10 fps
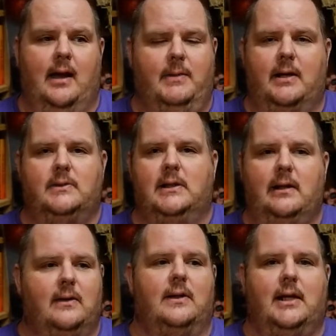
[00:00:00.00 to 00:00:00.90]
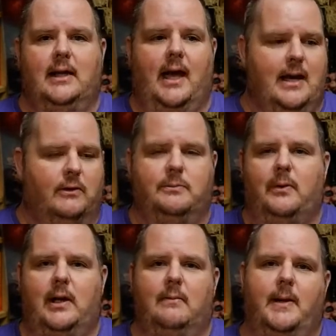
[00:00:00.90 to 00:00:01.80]
I mean, it was literally like I was
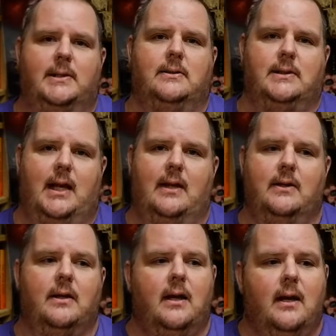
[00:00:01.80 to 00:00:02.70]
putting a puzzle together,